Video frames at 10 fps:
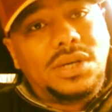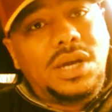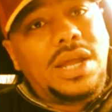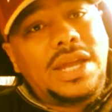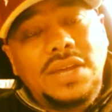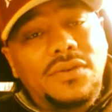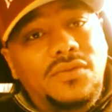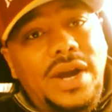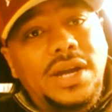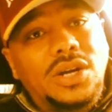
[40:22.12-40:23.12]
It ain't even
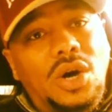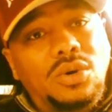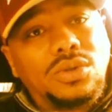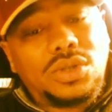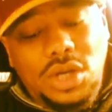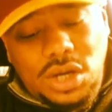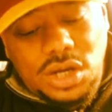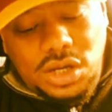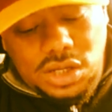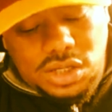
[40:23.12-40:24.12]
Ray and Ghost.
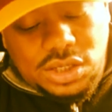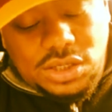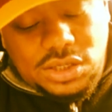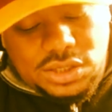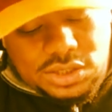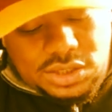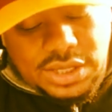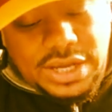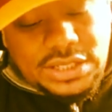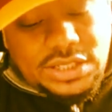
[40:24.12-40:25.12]

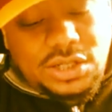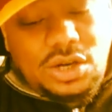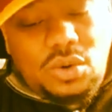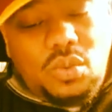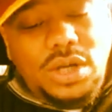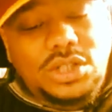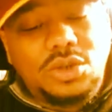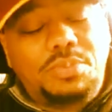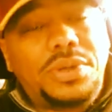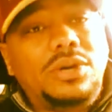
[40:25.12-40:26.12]
This, once
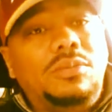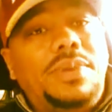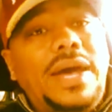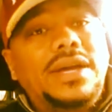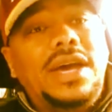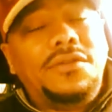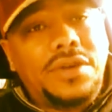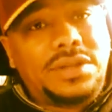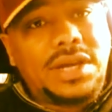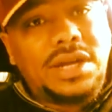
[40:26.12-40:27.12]
you peel back
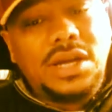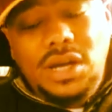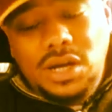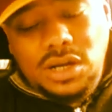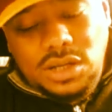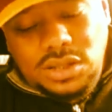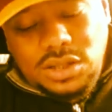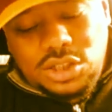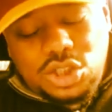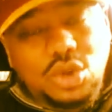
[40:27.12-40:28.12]
everything,
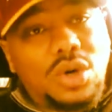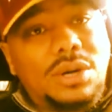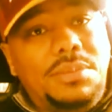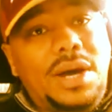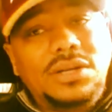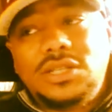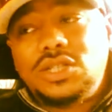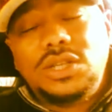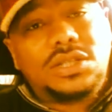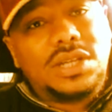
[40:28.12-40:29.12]
the short amount,
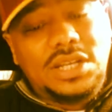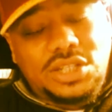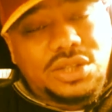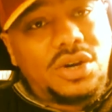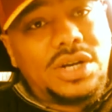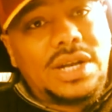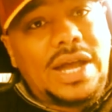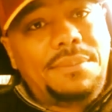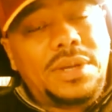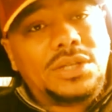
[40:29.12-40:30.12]
this thing is
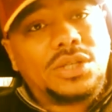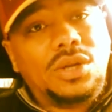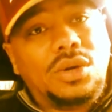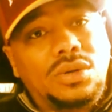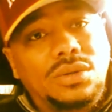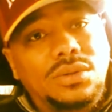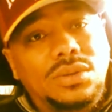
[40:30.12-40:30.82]
39 minutes long.